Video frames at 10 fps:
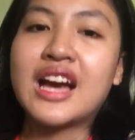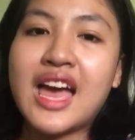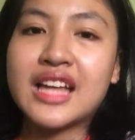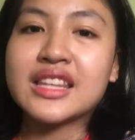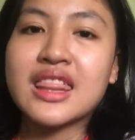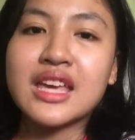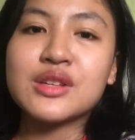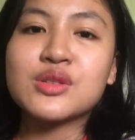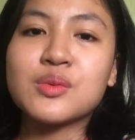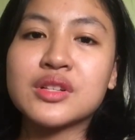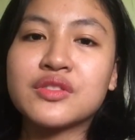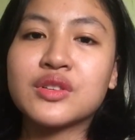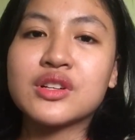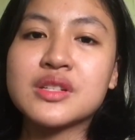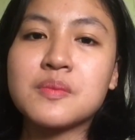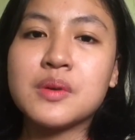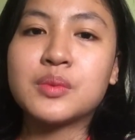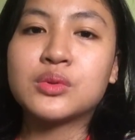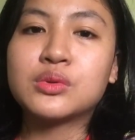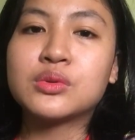and thank you so much for those
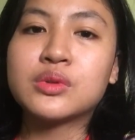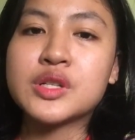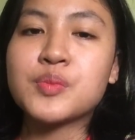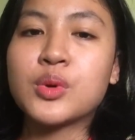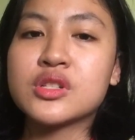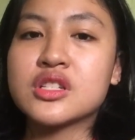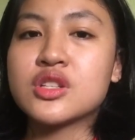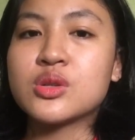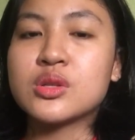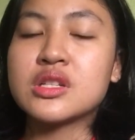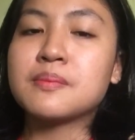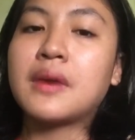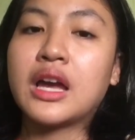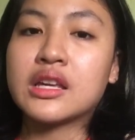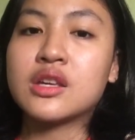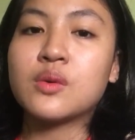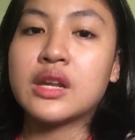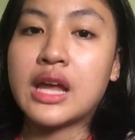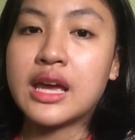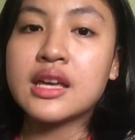people who responded to my
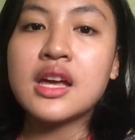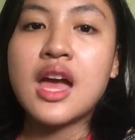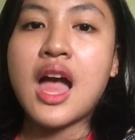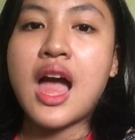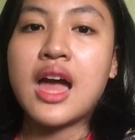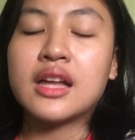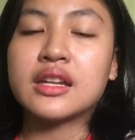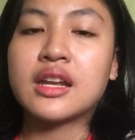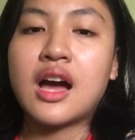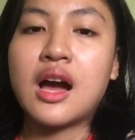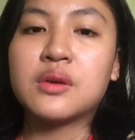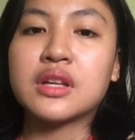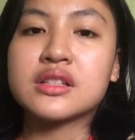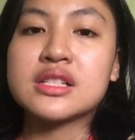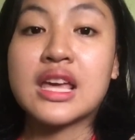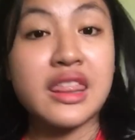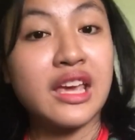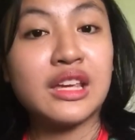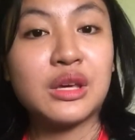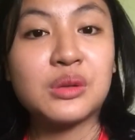q&a and i would like to say
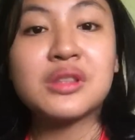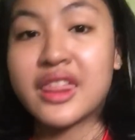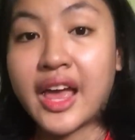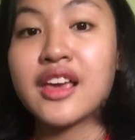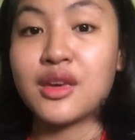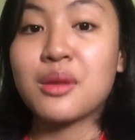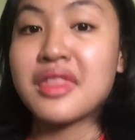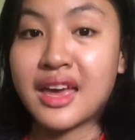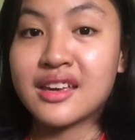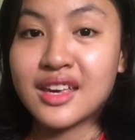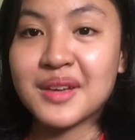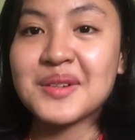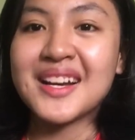thank you thank you thank you